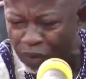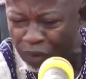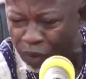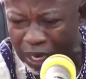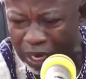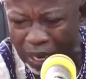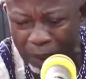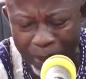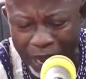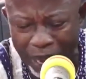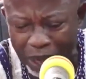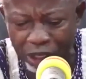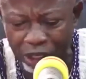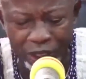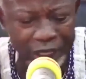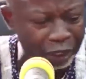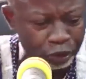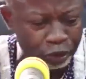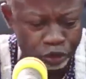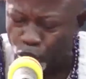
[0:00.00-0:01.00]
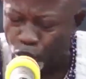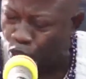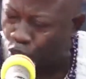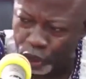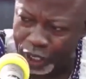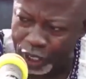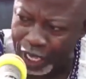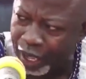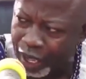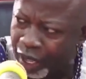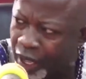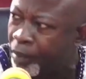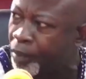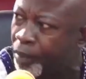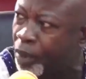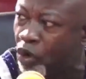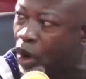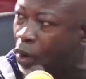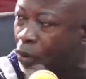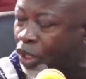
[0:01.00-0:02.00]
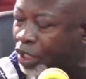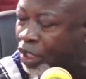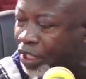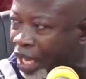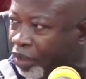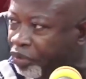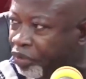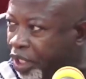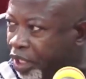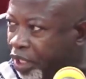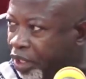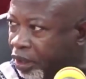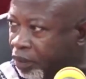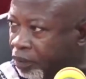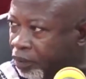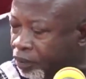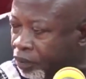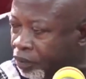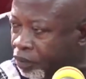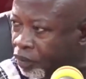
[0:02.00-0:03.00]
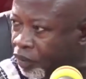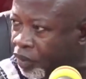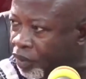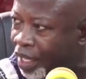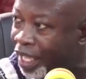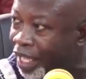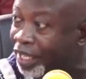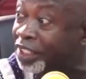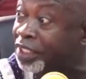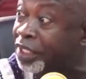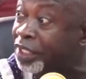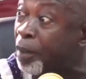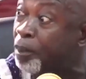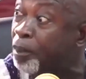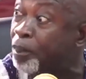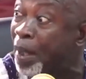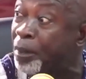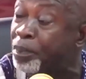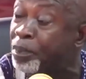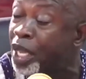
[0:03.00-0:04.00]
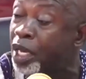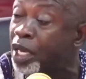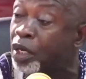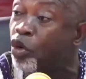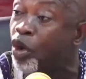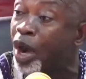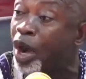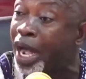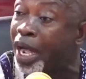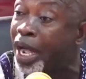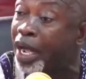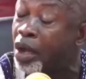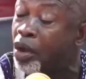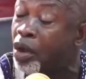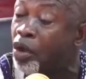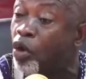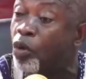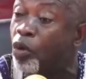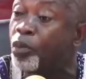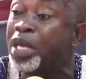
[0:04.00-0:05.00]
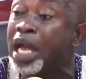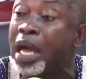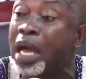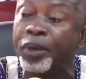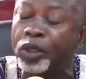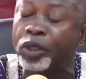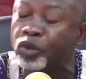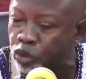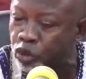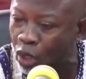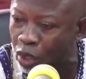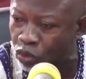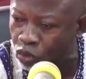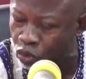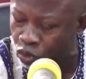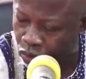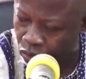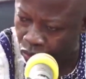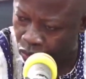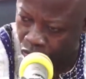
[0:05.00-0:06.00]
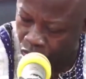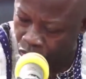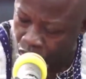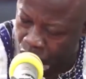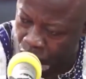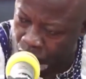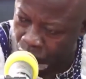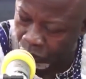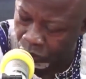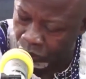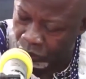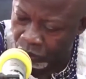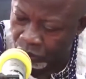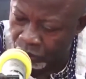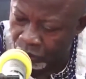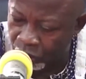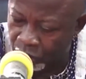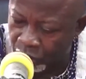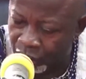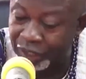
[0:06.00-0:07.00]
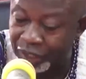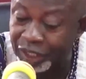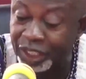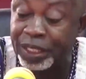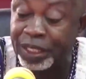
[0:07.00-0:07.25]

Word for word: na ban na etuguye me no mo nyaadwen and she say pa bia ni ho a obi abetu agu and she say